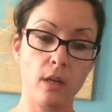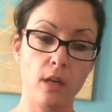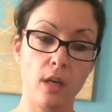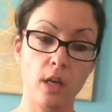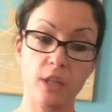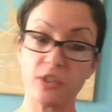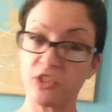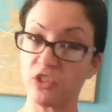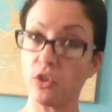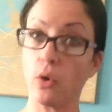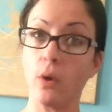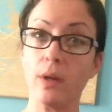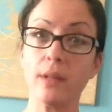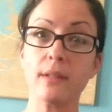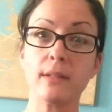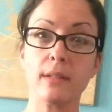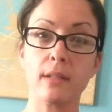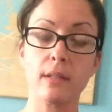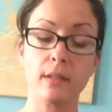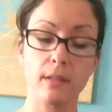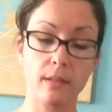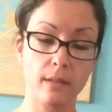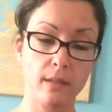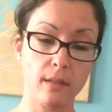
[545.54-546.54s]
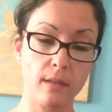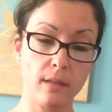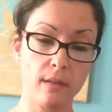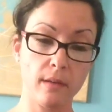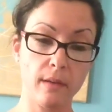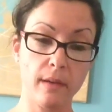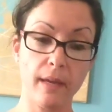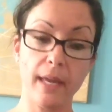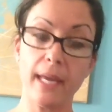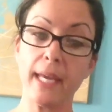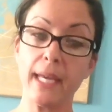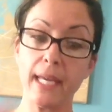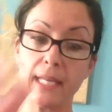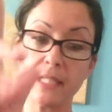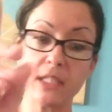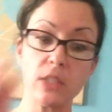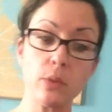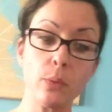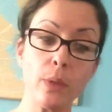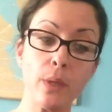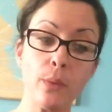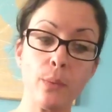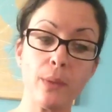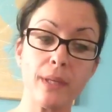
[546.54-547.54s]
assault. He gets
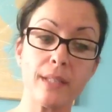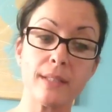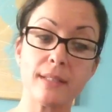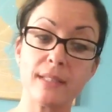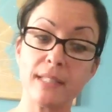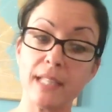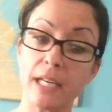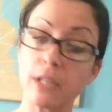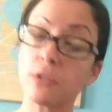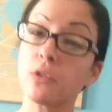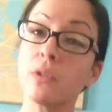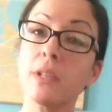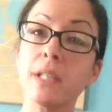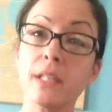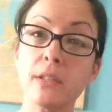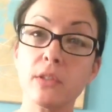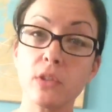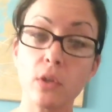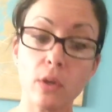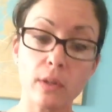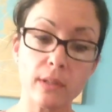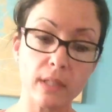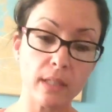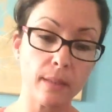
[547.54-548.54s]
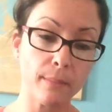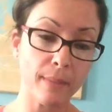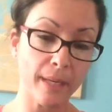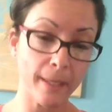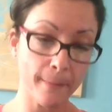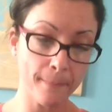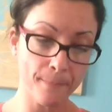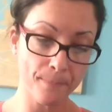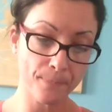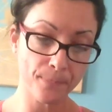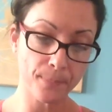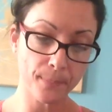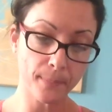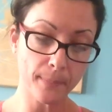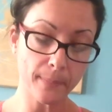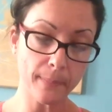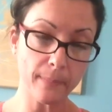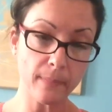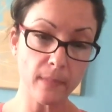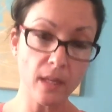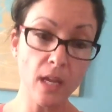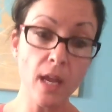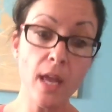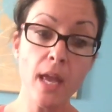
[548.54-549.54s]
away with sexually assaulting me.
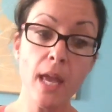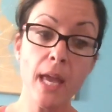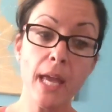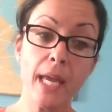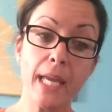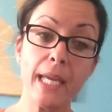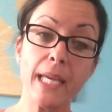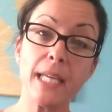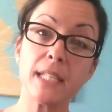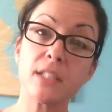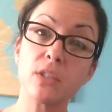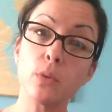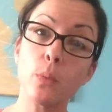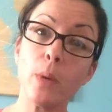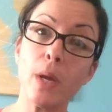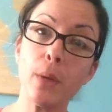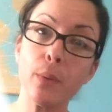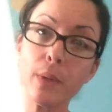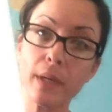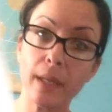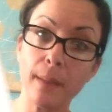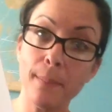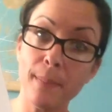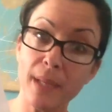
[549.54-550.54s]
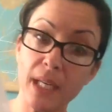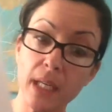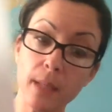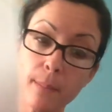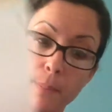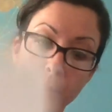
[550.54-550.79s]
He gets away with committing